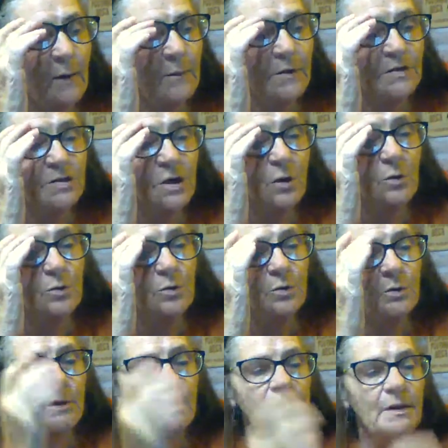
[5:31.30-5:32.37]
much
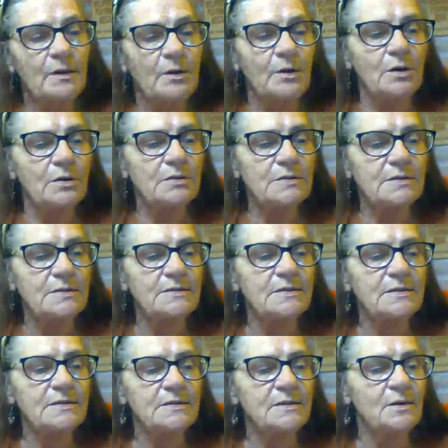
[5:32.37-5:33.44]
older he looked since
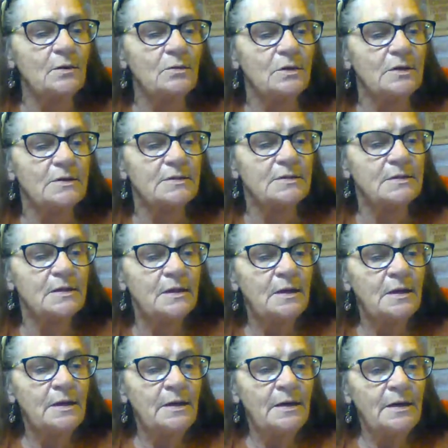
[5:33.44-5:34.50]
his illness.
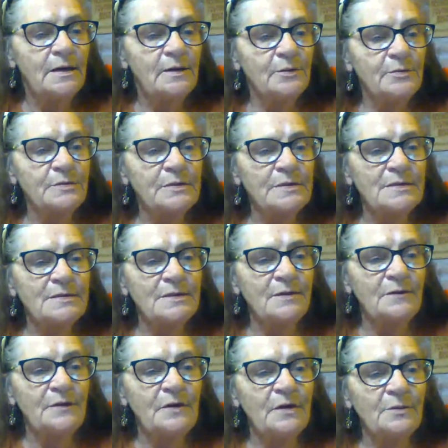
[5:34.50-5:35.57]
It was as
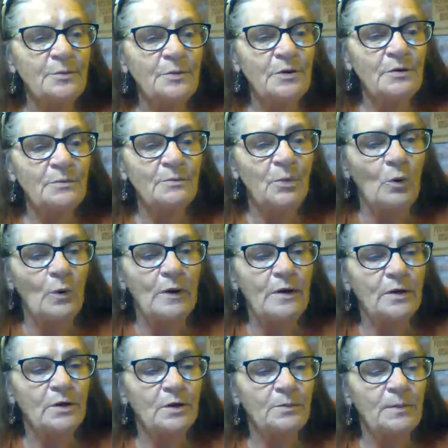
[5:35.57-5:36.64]
if he had put
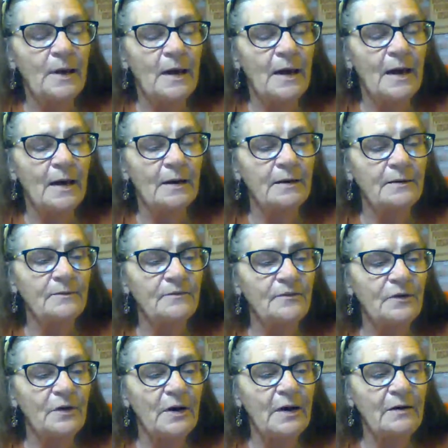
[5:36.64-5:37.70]
boyhood behind him
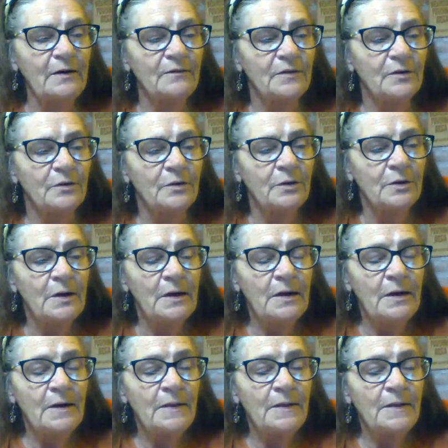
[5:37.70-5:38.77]
forever.
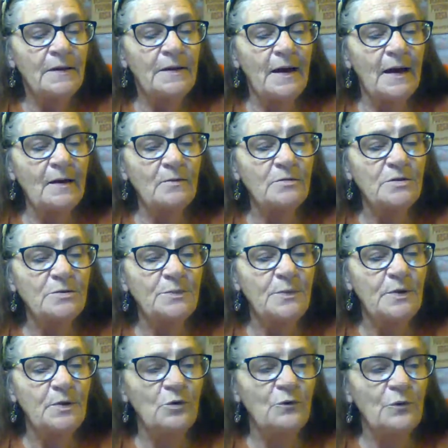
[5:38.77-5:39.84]
The day was
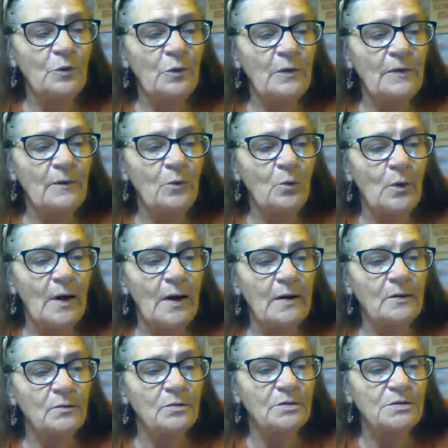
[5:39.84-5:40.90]
beautiful and the
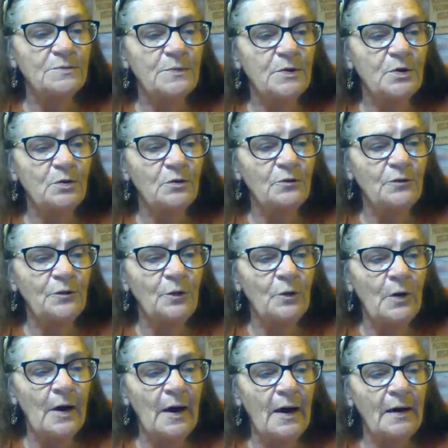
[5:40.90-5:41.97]
way was beautiful.
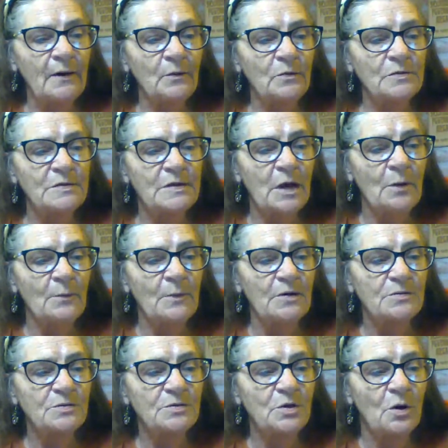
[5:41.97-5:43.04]
Anne was
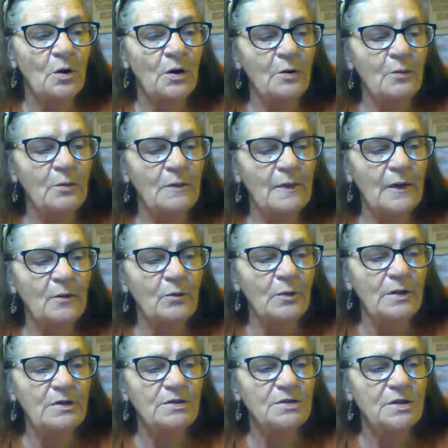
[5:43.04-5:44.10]
almost sorry when they
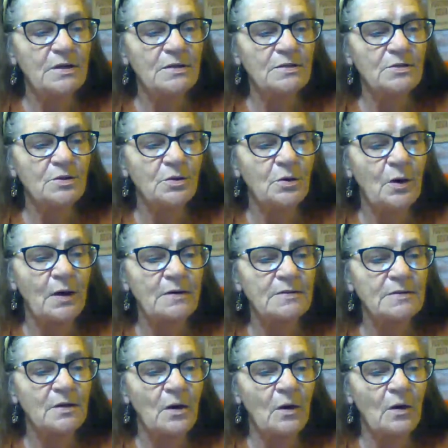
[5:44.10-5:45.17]
reached Hester
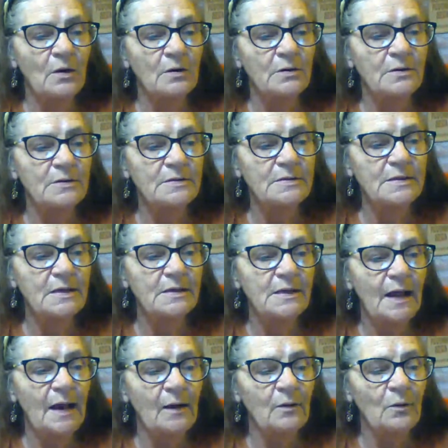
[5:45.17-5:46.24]
Gray's garden and sat
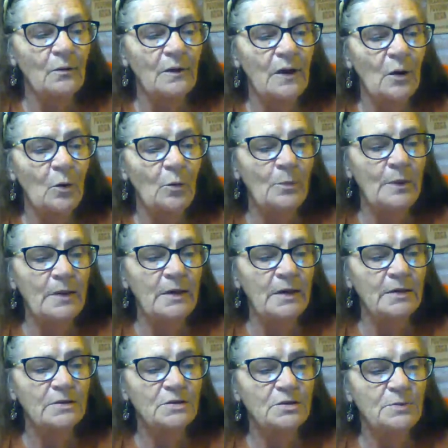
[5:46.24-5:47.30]
down on the old
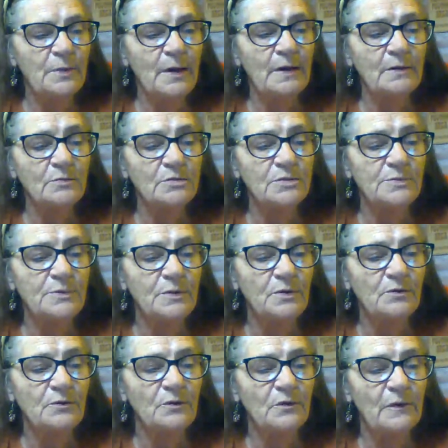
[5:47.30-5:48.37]
bench, but it was
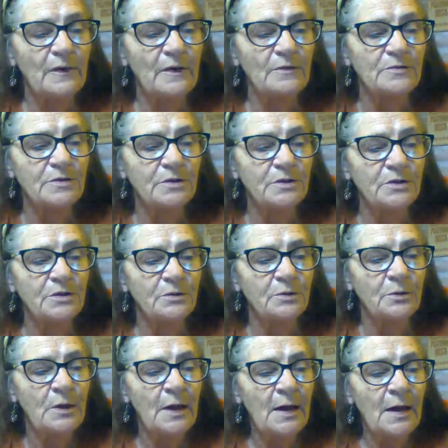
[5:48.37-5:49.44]
beautiful there too.
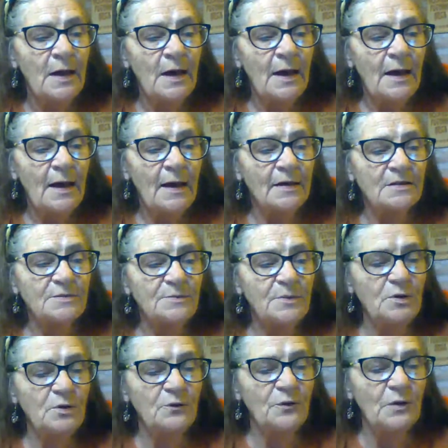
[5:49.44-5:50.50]
As
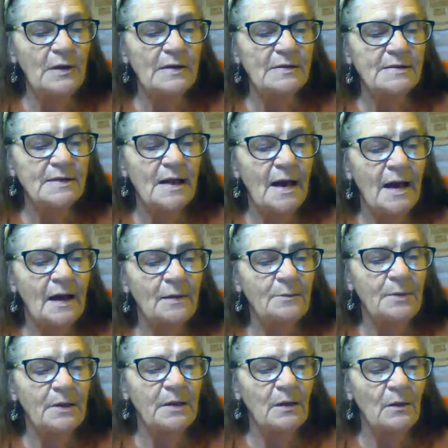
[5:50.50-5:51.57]
beautiful as it had
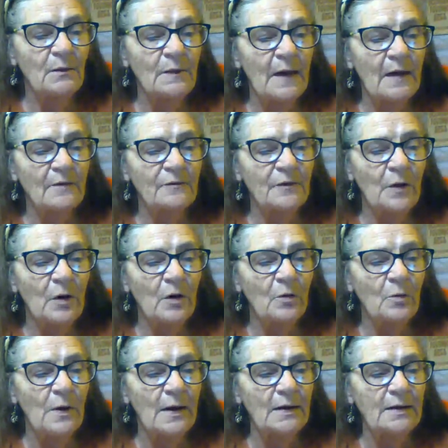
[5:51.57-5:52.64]
been on that
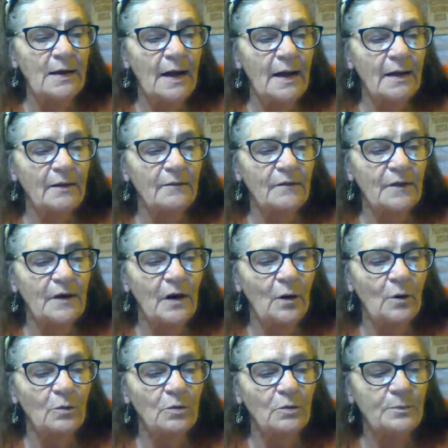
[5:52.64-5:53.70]
faraway day of the
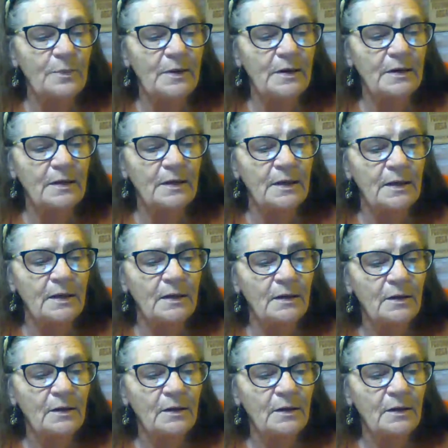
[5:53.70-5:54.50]
golden picnic,